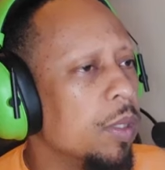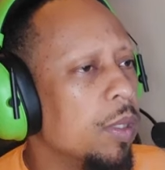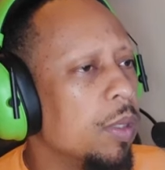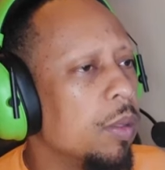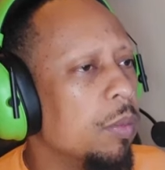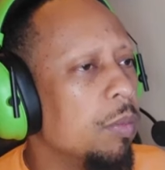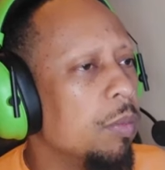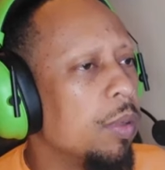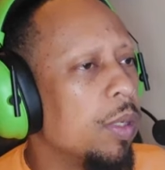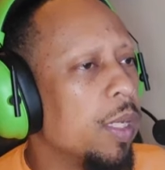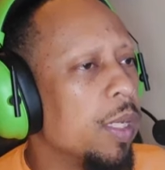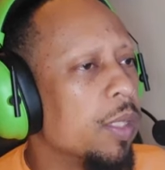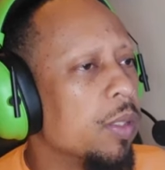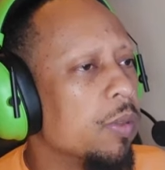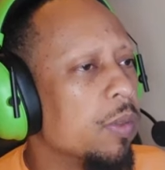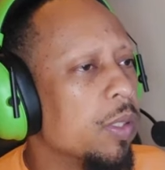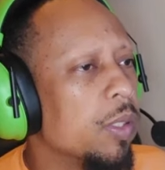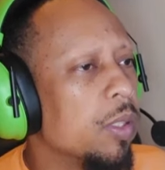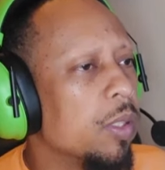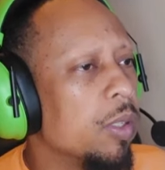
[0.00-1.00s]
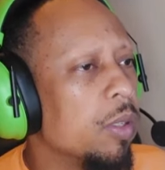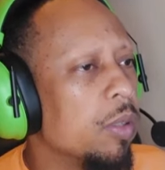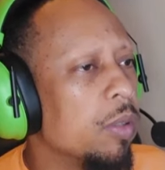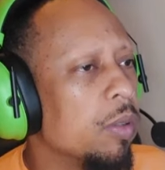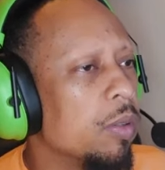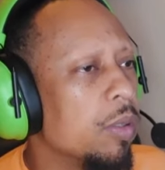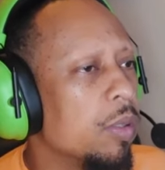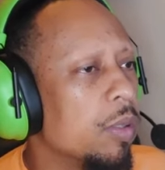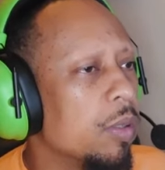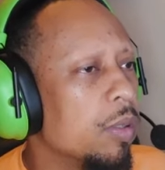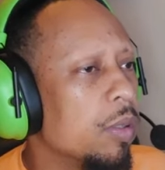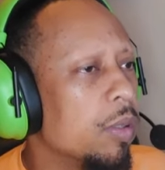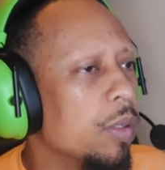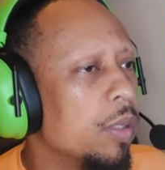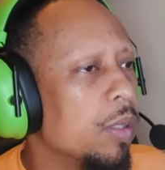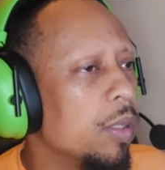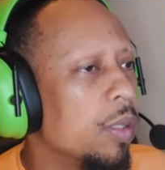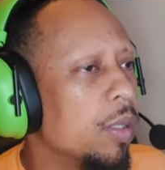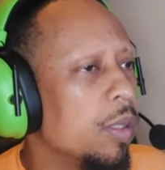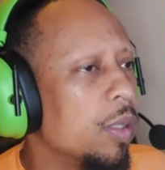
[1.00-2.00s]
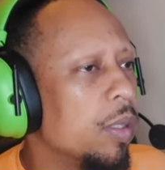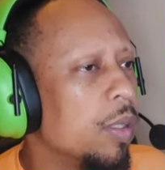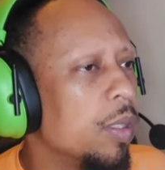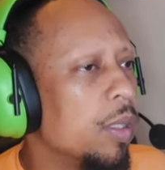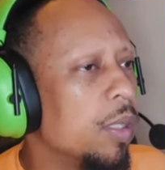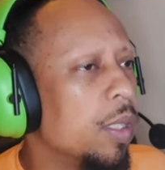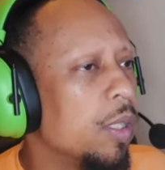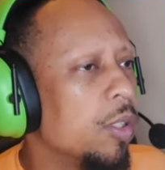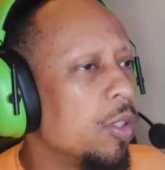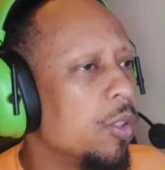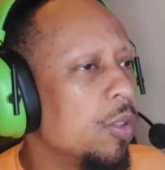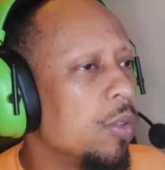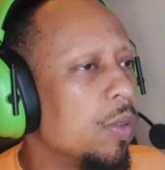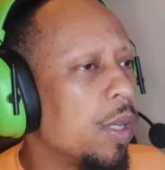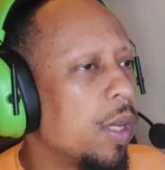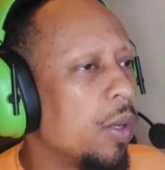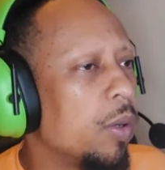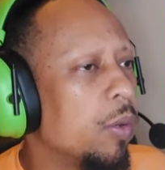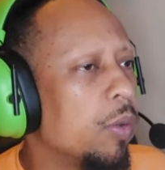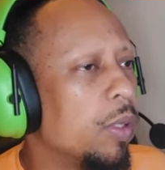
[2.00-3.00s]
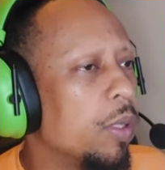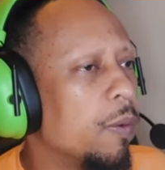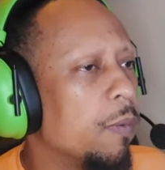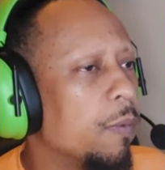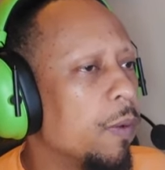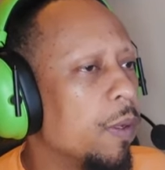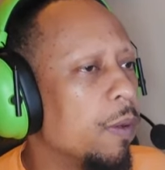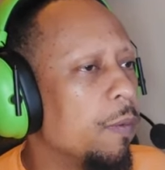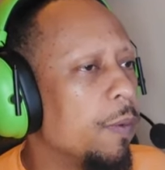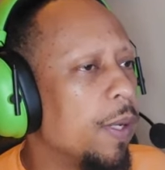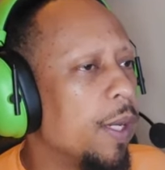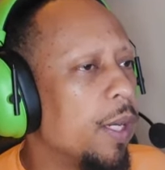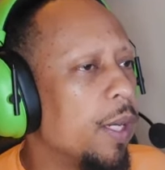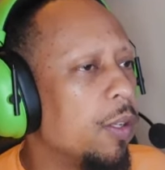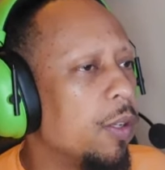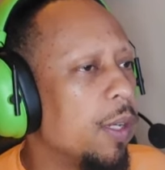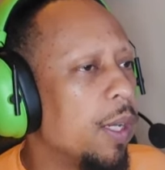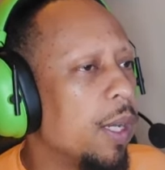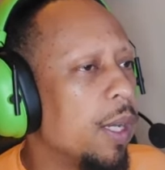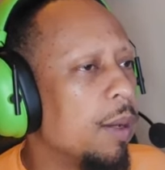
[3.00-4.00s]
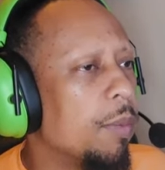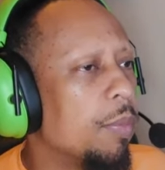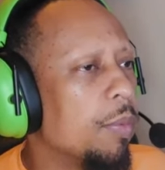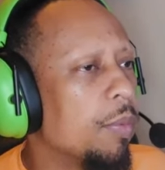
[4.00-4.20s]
Price returned into not only a fair value gap,